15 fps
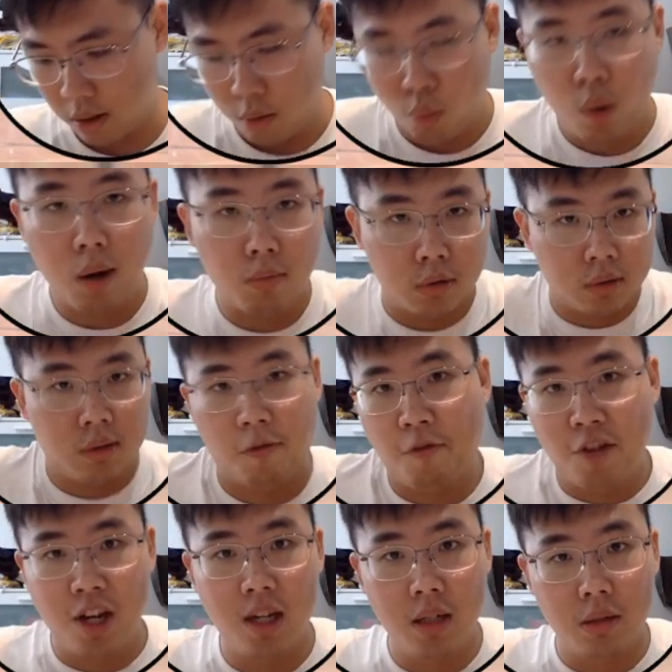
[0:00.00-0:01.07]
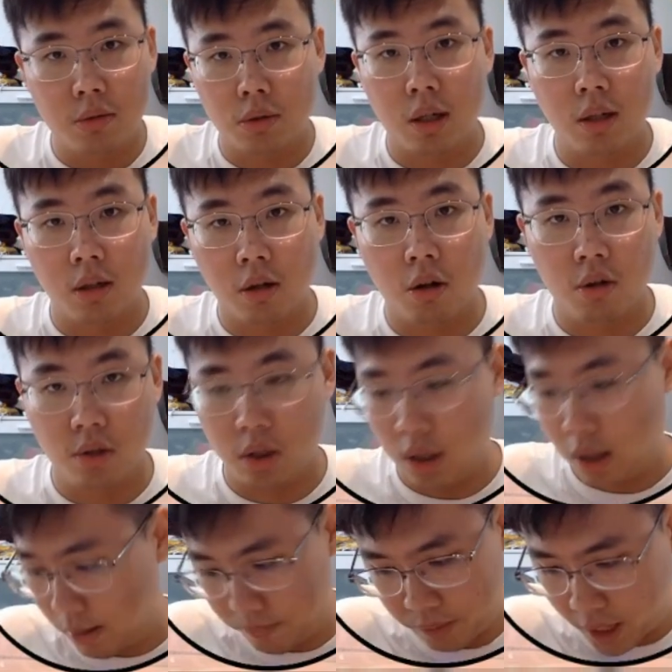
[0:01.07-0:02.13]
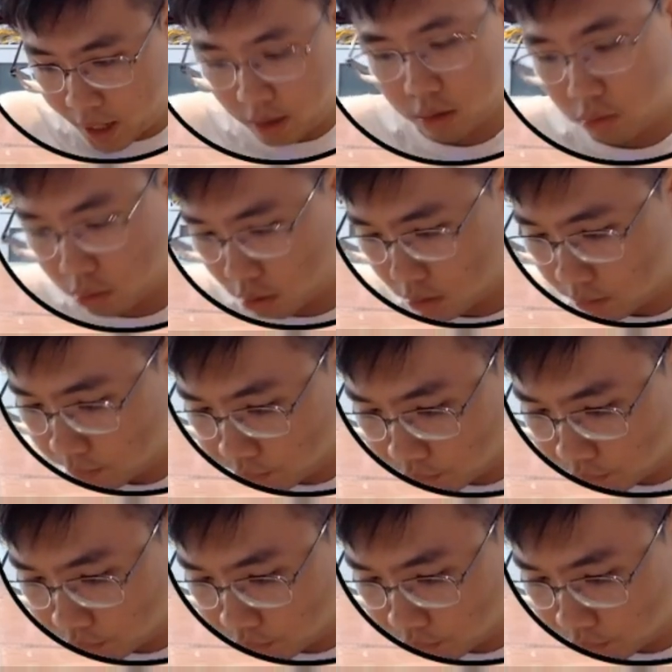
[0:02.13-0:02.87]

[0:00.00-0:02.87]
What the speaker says: What was the feeling you're trying to conjure up? I don't know.